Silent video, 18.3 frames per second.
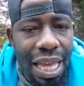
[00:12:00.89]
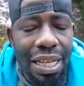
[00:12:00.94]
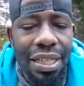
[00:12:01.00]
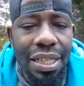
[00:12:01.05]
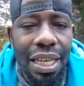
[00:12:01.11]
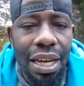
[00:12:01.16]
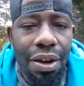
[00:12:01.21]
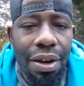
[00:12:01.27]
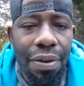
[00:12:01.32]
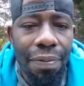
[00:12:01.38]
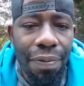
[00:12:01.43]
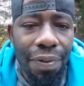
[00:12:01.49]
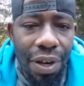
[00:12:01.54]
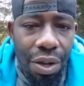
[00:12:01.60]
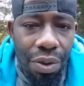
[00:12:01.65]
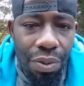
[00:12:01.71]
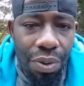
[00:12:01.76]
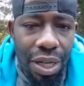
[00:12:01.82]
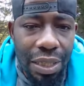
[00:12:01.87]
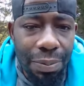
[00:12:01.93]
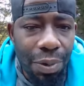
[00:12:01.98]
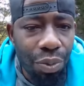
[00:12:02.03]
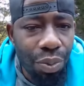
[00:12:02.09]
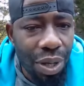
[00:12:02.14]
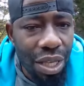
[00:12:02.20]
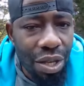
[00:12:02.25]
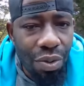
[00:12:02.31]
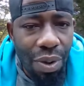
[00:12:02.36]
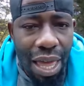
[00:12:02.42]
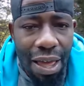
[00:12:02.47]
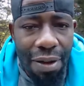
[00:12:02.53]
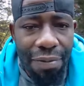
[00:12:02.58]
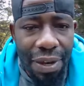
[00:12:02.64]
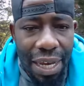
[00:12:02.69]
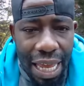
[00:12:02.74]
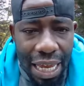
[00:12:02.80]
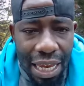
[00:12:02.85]
that's their influence. But when you
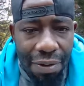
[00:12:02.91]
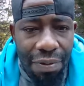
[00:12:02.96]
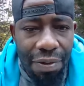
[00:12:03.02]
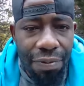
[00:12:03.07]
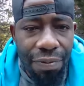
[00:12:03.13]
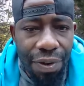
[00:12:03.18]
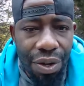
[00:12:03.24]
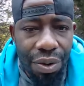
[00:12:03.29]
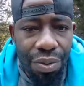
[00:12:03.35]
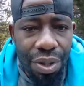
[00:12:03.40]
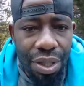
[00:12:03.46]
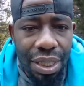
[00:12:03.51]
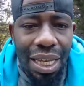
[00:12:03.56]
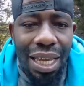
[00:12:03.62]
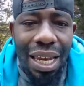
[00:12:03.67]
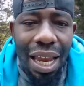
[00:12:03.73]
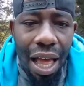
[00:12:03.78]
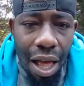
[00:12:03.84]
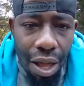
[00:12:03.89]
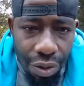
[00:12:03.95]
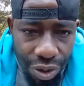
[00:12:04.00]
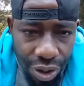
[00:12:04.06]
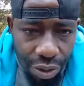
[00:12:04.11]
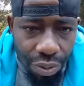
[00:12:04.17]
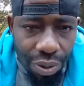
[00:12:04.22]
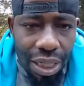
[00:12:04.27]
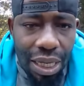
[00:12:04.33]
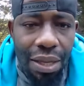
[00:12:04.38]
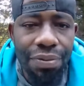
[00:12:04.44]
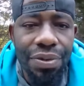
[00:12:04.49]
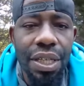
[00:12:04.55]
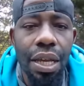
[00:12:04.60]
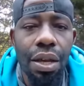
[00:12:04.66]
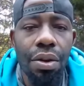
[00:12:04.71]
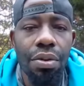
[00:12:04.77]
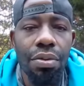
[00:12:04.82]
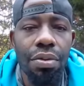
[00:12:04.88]
have negative influence, it also lives
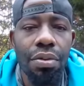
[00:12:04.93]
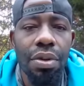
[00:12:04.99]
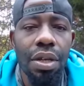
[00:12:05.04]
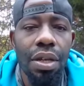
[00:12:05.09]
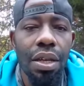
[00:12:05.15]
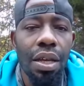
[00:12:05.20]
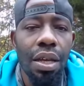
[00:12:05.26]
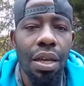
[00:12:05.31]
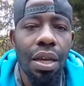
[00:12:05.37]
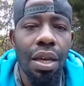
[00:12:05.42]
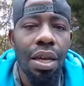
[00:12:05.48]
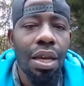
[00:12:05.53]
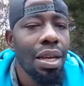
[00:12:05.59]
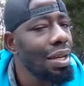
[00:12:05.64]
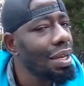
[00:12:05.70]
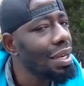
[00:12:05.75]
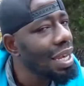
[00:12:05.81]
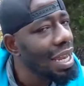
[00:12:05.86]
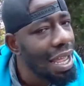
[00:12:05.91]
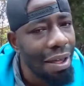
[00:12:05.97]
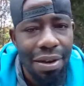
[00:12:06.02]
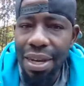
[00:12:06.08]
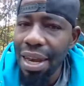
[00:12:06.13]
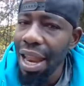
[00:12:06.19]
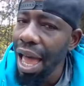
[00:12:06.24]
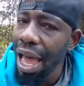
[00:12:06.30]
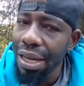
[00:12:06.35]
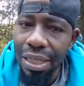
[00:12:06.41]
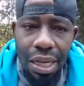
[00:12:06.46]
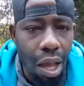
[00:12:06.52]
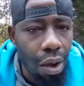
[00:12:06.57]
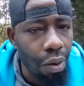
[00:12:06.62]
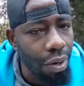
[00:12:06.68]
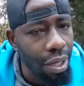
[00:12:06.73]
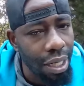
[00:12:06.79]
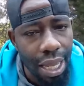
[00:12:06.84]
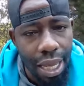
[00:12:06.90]
on. Not
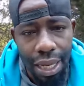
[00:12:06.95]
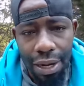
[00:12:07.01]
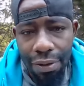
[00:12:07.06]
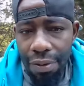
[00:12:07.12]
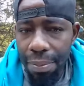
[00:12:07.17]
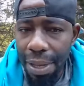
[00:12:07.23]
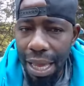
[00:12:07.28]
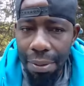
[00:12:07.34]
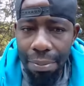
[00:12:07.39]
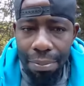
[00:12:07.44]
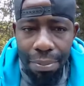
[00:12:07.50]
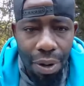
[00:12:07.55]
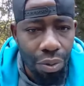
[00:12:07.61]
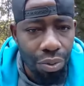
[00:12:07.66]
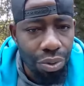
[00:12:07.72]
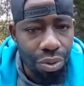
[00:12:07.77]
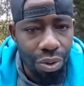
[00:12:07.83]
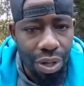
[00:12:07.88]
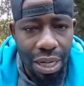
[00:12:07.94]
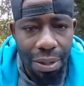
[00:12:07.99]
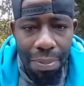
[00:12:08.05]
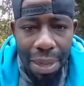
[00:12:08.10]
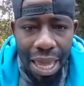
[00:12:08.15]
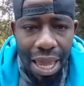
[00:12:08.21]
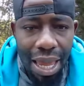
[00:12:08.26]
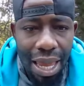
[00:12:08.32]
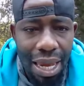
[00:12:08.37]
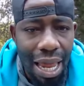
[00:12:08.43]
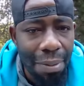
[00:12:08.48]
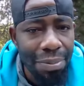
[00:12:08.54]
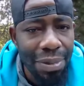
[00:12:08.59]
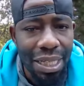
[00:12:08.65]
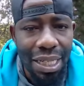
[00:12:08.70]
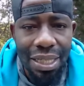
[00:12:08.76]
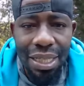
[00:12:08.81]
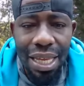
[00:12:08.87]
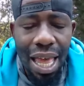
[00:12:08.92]
talking negative about Mo3, man.
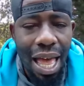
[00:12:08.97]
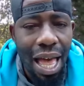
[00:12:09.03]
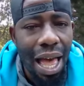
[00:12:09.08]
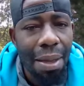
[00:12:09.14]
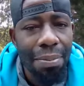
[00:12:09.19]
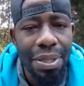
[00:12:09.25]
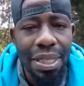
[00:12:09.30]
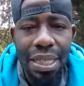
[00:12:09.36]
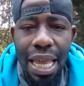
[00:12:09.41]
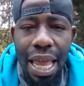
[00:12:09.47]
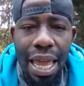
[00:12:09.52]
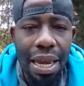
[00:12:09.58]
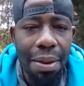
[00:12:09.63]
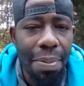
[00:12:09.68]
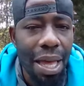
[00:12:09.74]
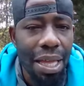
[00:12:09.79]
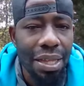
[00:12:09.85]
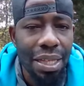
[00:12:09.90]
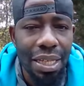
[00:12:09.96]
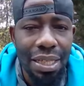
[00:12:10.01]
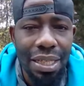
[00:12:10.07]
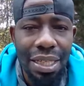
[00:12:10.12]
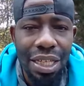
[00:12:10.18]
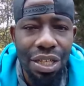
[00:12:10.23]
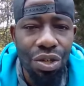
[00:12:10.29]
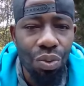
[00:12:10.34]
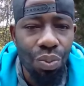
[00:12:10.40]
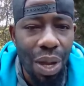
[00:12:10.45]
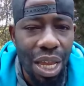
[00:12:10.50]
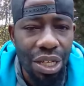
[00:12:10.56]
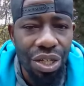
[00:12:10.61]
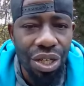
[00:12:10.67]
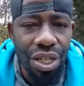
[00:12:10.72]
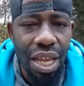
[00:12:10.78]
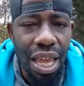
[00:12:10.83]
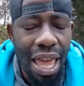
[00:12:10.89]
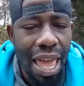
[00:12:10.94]
I'm sad about this
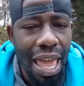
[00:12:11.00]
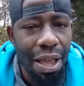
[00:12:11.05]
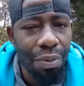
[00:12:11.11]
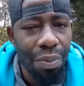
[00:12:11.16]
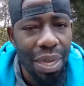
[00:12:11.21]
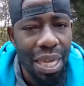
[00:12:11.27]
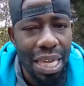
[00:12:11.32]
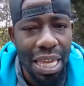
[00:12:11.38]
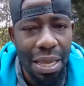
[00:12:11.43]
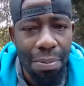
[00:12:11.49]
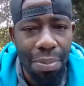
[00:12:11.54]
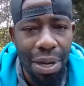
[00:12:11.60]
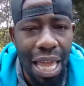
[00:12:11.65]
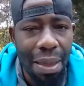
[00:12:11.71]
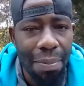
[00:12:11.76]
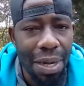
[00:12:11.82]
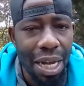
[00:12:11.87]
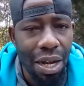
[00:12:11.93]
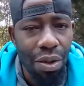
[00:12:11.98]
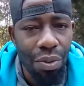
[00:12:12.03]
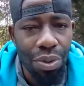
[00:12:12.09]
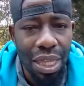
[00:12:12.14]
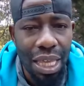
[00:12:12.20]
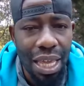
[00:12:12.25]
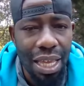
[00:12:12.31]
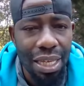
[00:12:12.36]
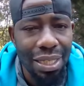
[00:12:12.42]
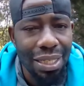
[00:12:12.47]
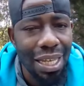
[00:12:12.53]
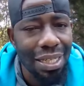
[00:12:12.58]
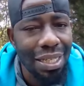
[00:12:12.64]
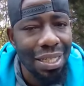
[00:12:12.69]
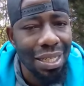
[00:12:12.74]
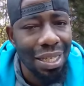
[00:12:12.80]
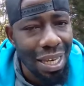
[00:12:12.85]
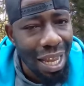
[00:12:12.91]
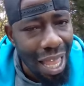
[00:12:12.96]
situation, and we keep blaming it on things
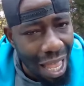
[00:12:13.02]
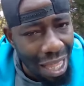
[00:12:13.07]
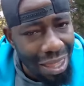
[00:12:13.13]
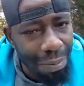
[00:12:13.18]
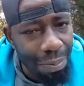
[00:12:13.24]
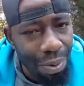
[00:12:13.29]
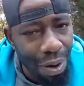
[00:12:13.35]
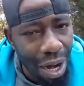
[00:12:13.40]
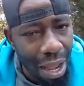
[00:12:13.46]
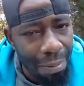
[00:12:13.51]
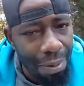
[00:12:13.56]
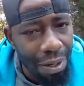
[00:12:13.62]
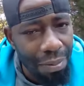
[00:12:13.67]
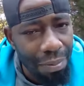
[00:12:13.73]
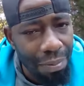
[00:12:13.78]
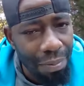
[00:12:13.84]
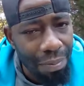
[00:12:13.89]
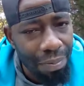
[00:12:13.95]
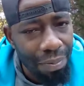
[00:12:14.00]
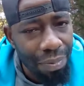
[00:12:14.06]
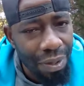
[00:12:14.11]
that's not the problem.